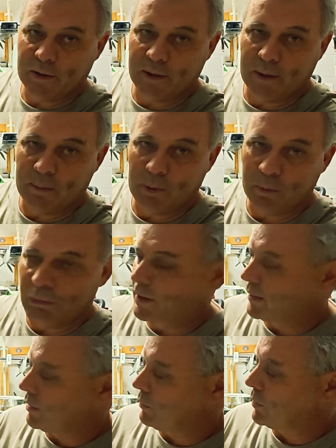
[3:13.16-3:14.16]

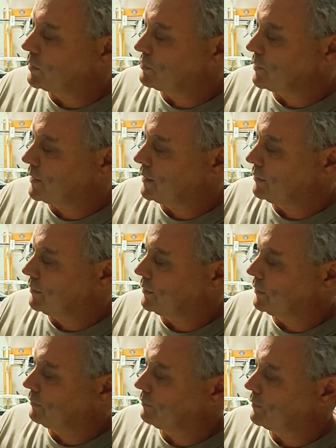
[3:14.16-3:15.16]
I was running
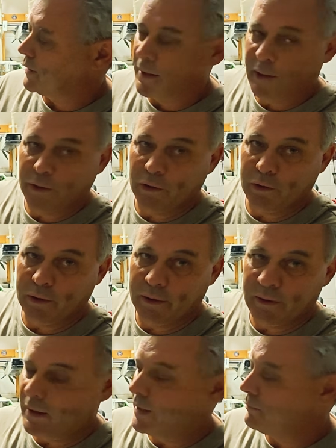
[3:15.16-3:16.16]
the
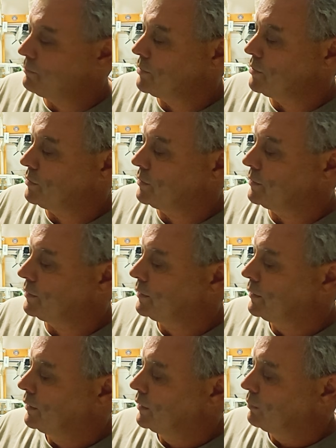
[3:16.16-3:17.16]
R9M unit,
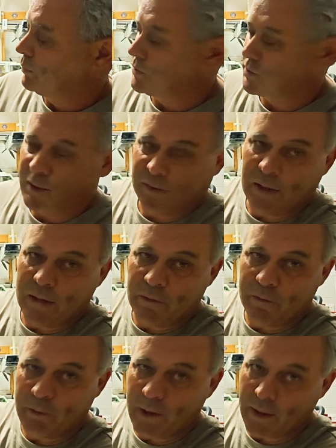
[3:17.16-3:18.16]
which doesn't have a
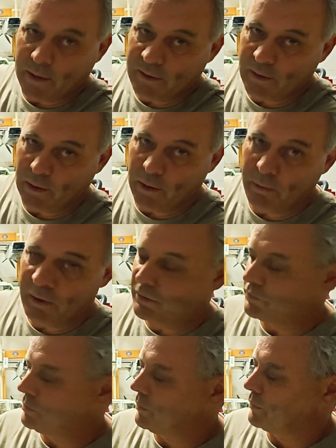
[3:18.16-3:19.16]
fan, so you're limited to
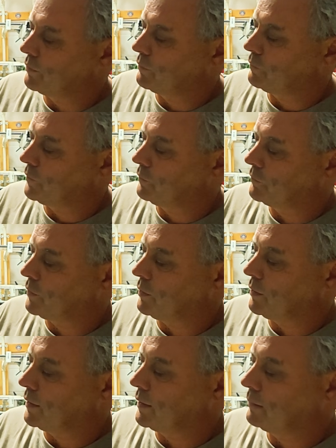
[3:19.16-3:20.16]

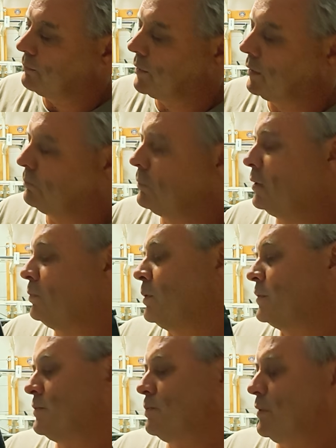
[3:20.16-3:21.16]
250
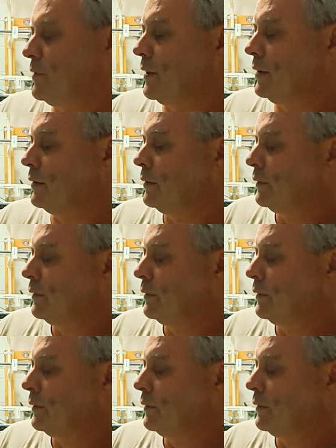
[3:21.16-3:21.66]
milliwatts with that.